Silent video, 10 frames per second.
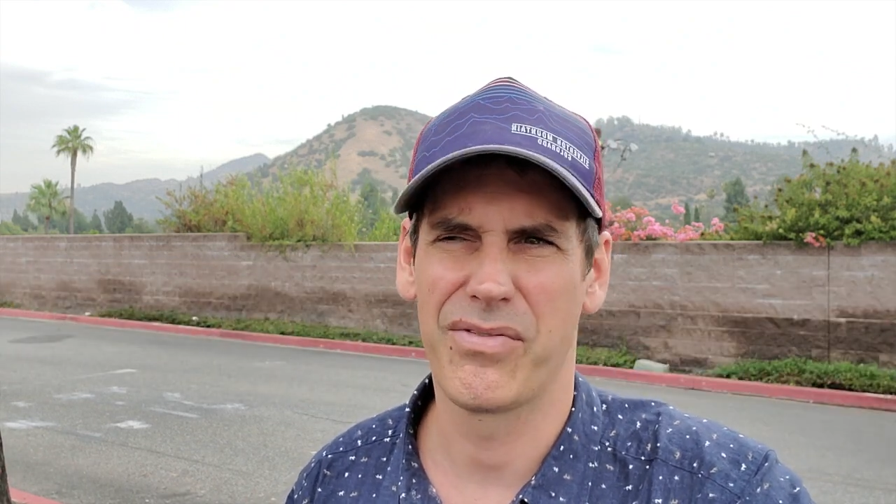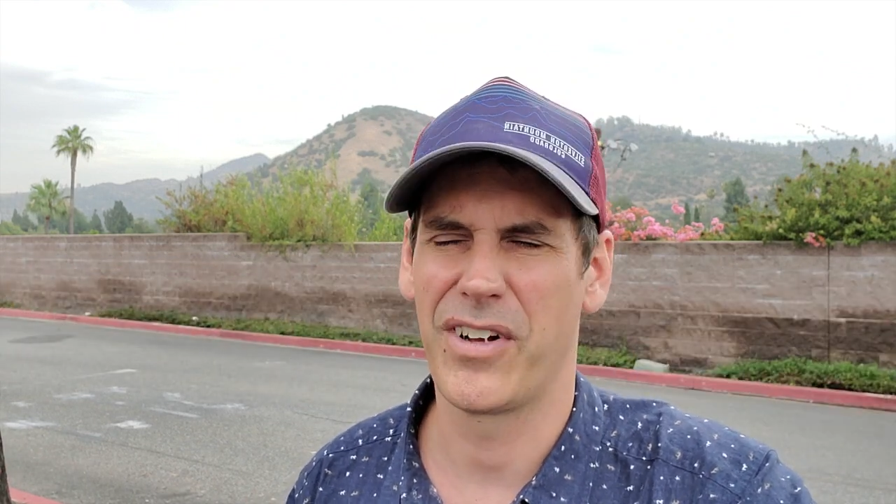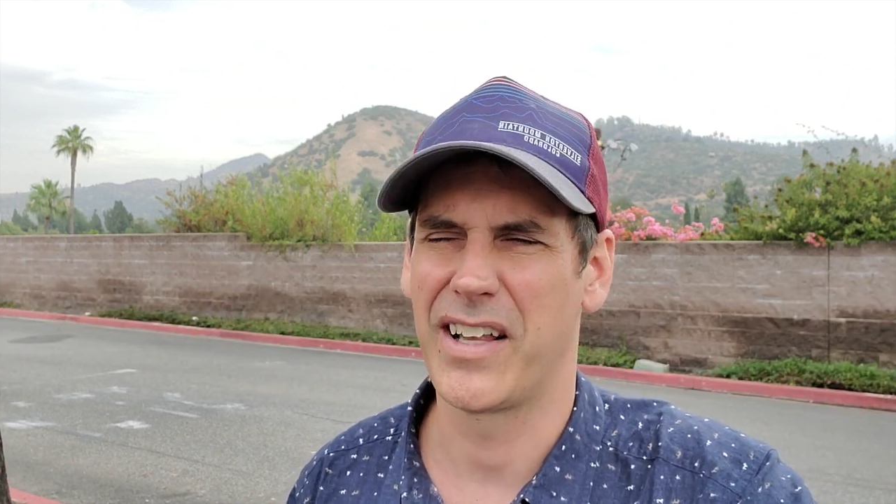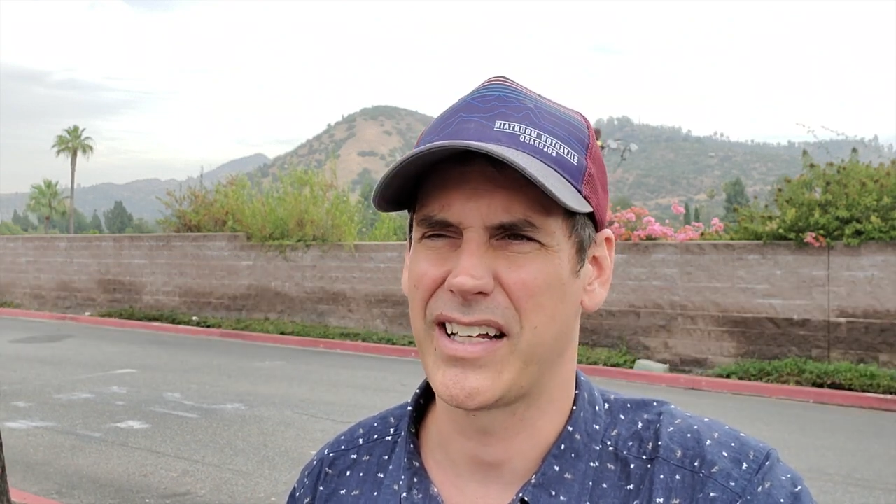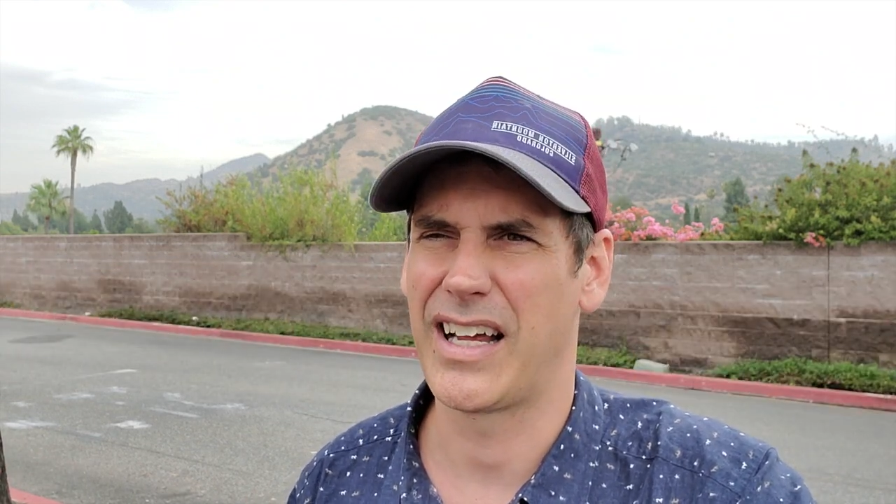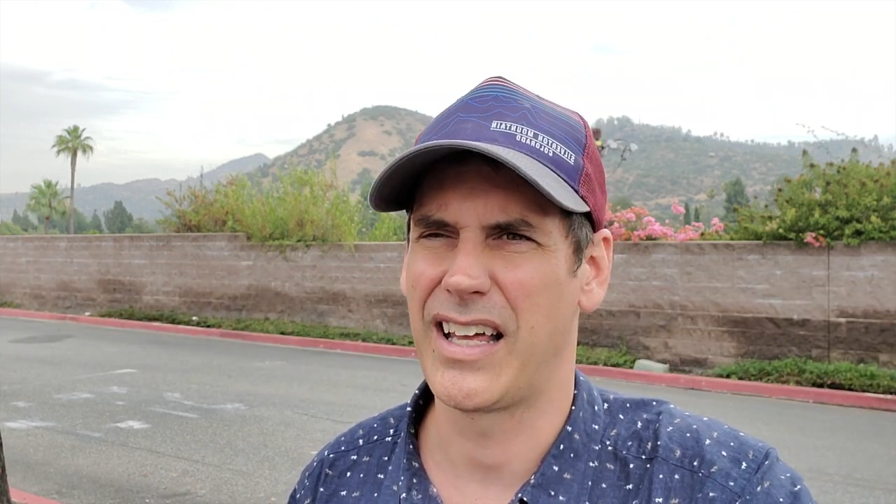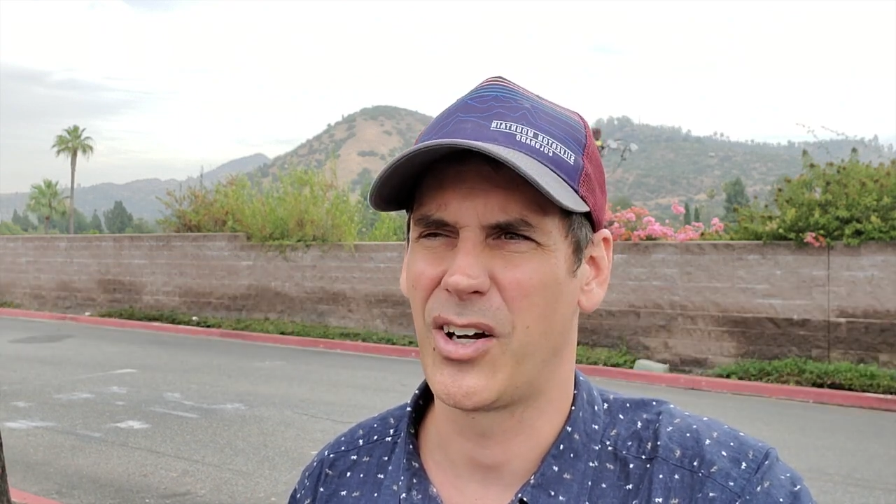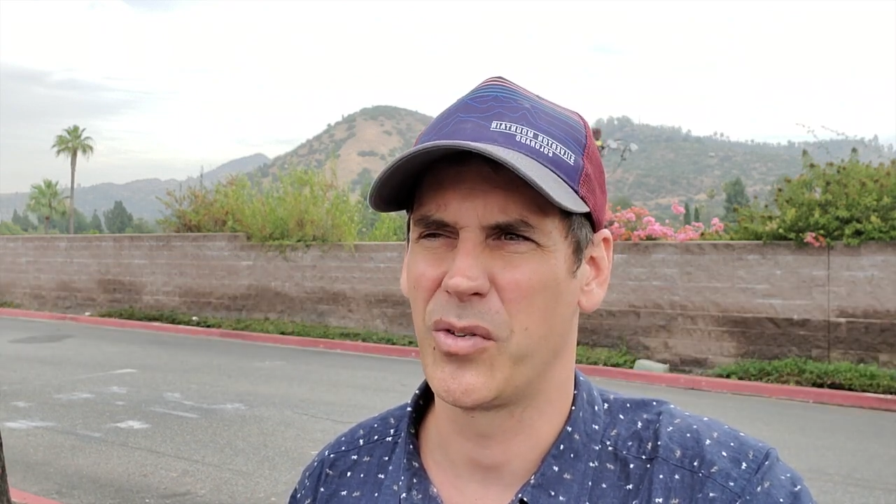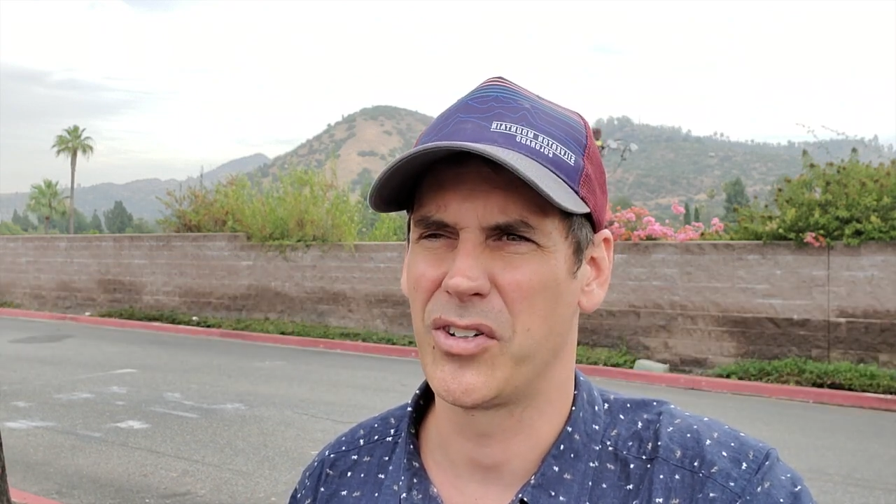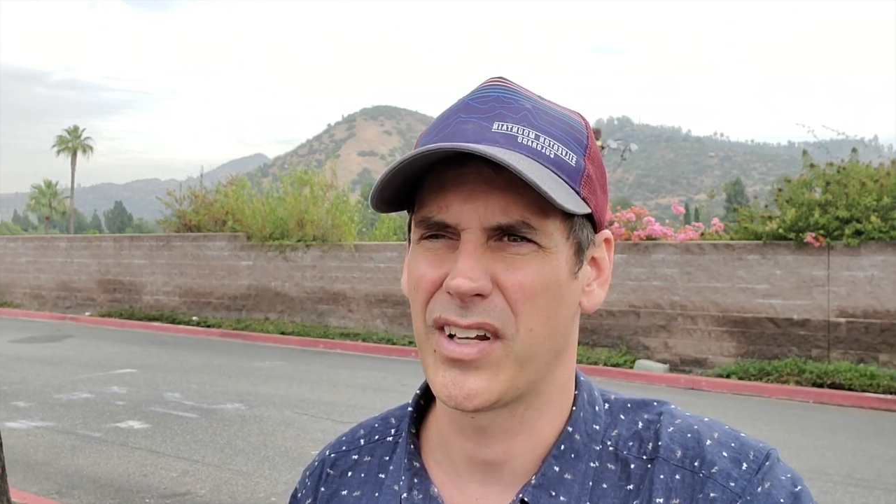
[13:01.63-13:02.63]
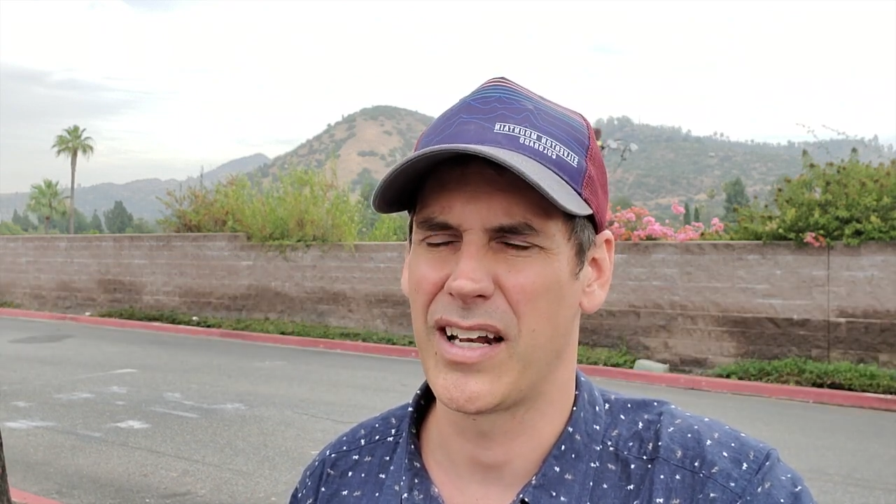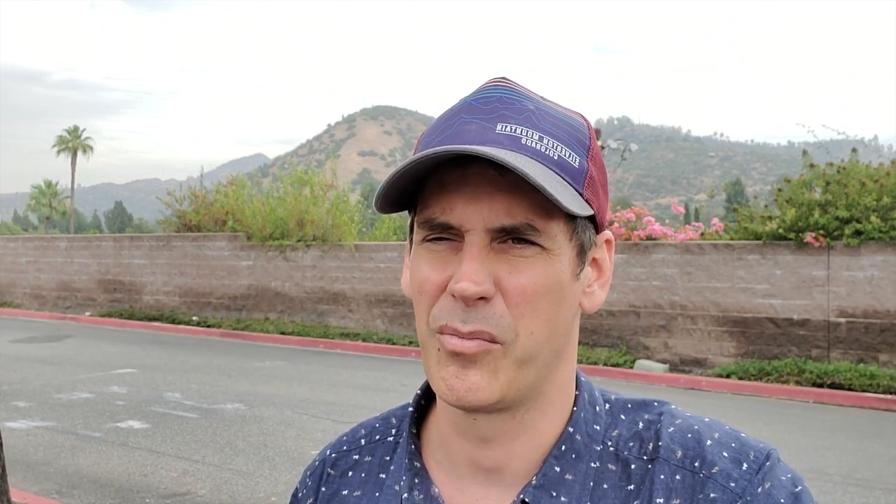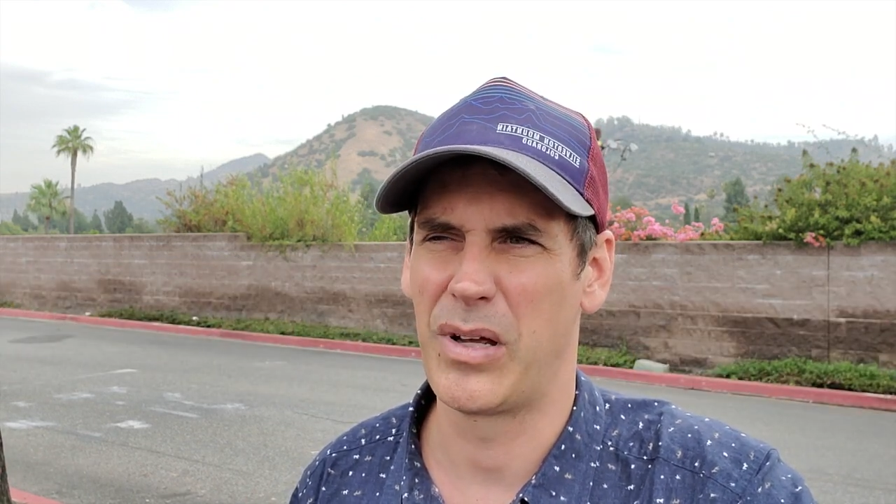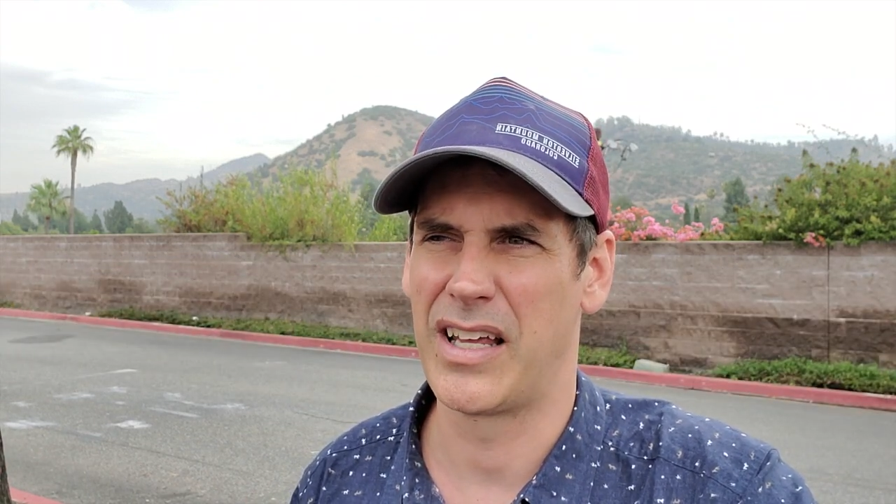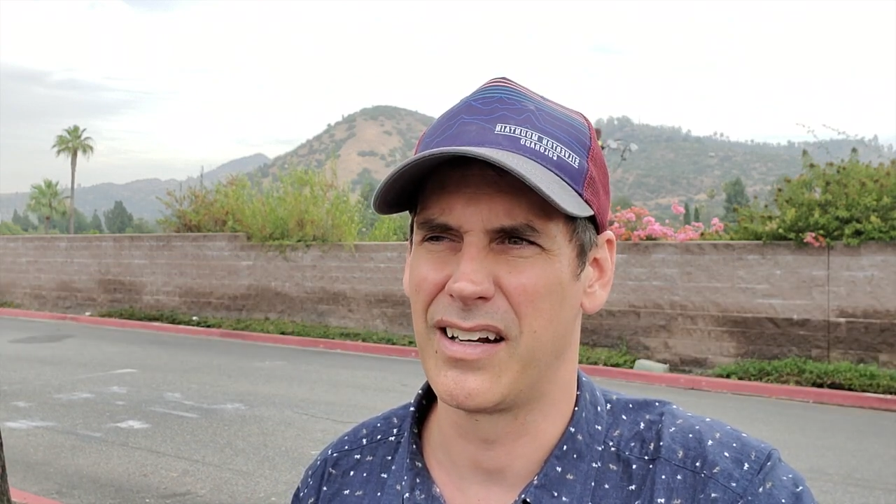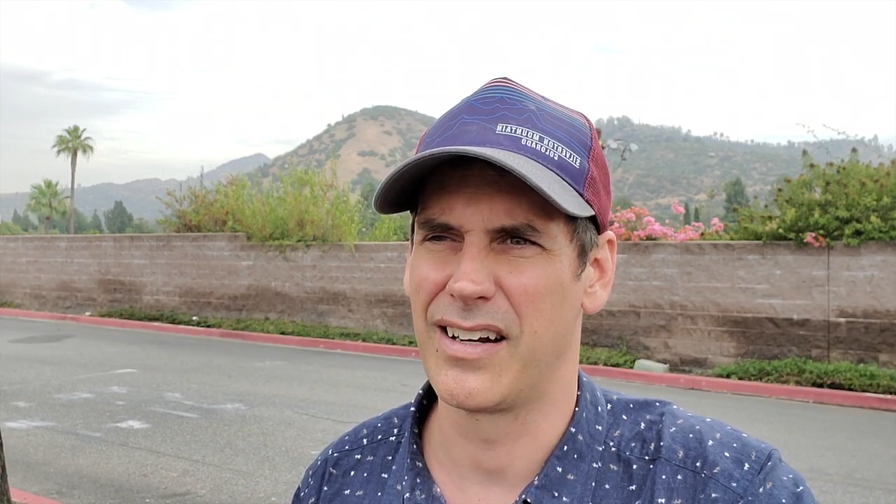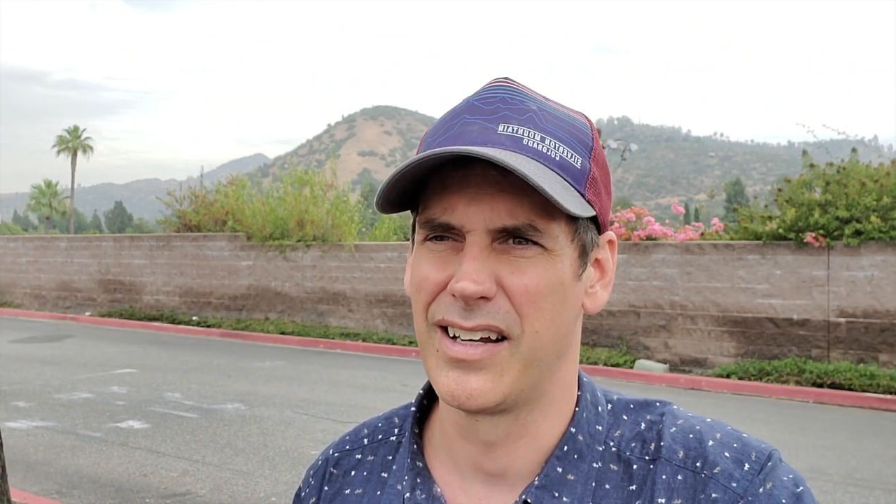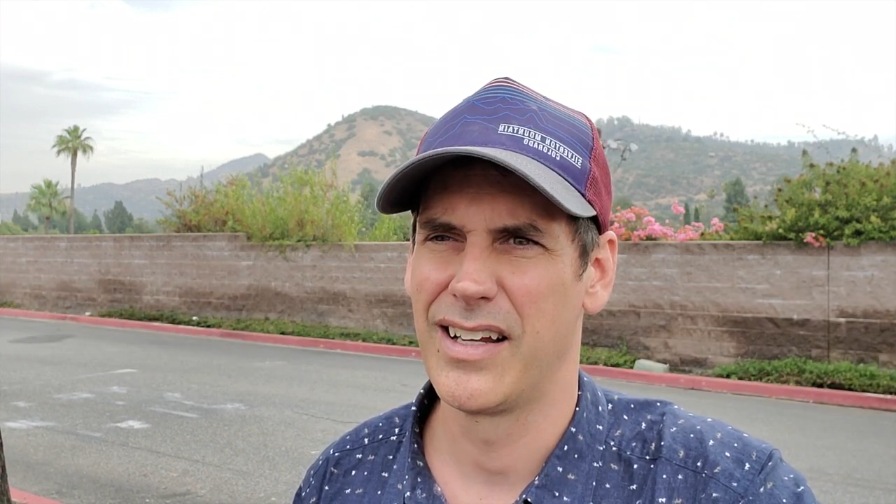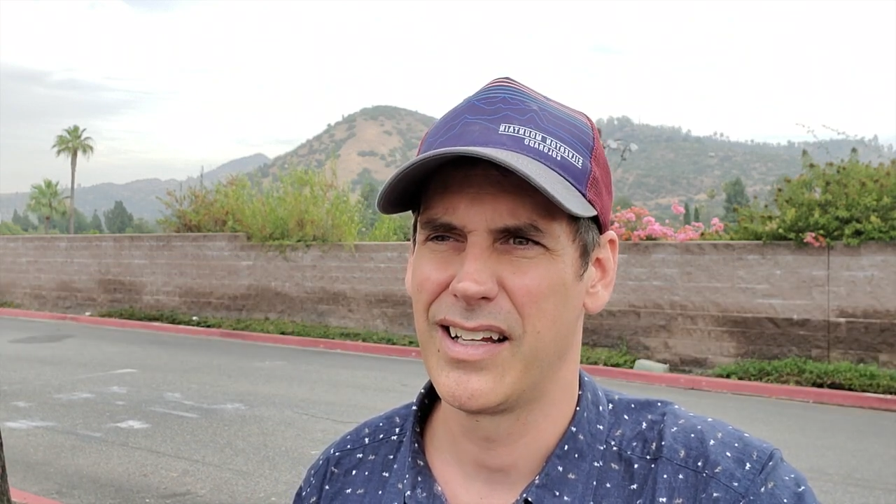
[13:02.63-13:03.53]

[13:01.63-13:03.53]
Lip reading: felt like I had always kind of been,